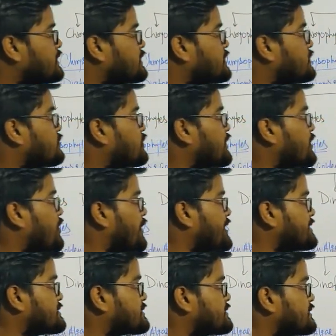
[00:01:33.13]

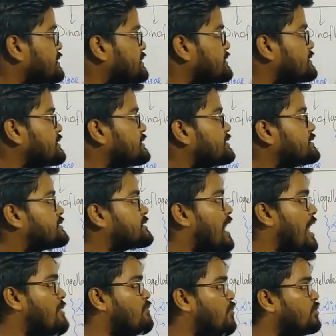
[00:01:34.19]
EUGLEUGLENOIDS,
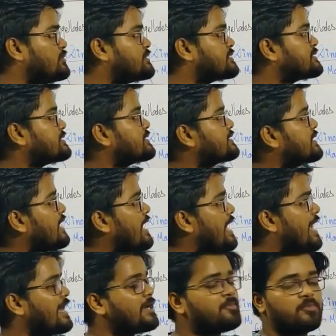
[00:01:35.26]
slime molds
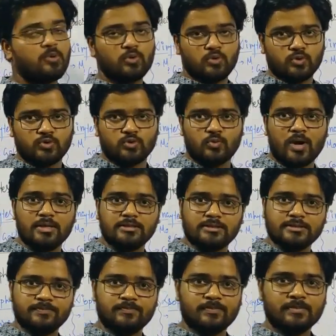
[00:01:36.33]
and
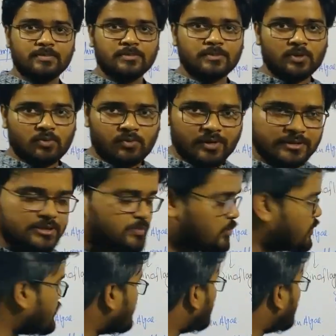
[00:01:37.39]
protozoans. Once more,